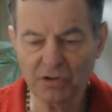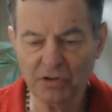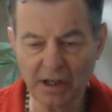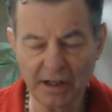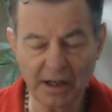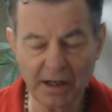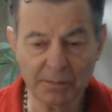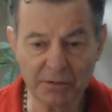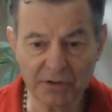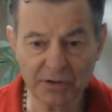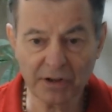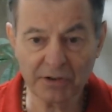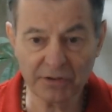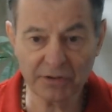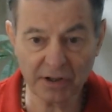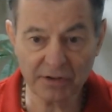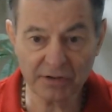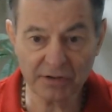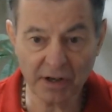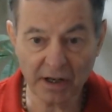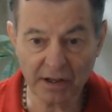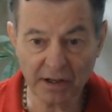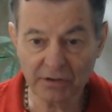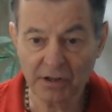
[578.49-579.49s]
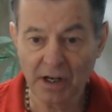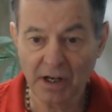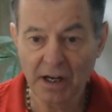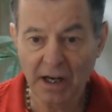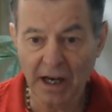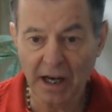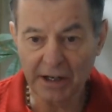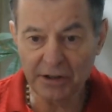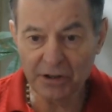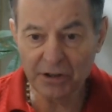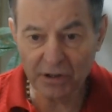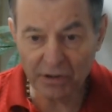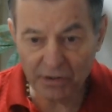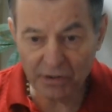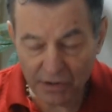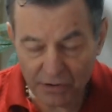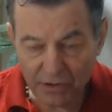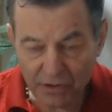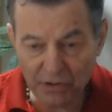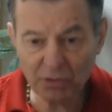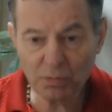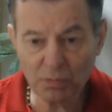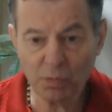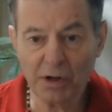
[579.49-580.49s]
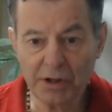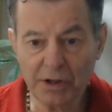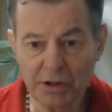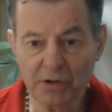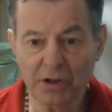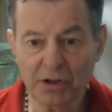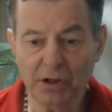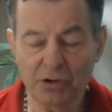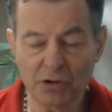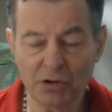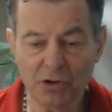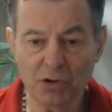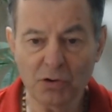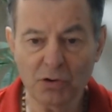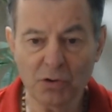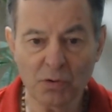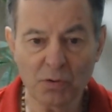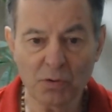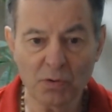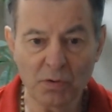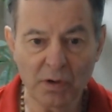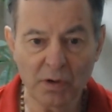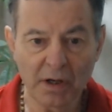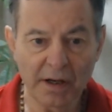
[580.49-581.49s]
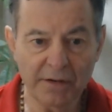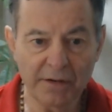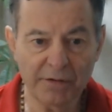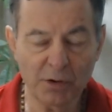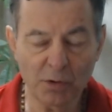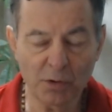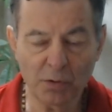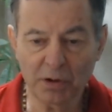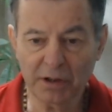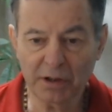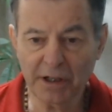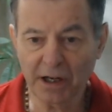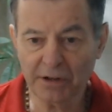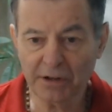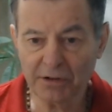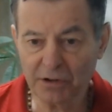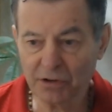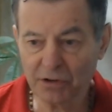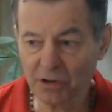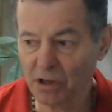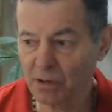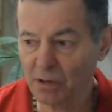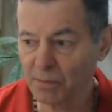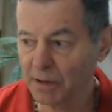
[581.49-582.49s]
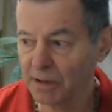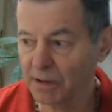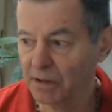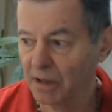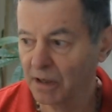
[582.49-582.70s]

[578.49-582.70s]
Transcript: And I'm 66, and you, this is what you can do if you really are determined,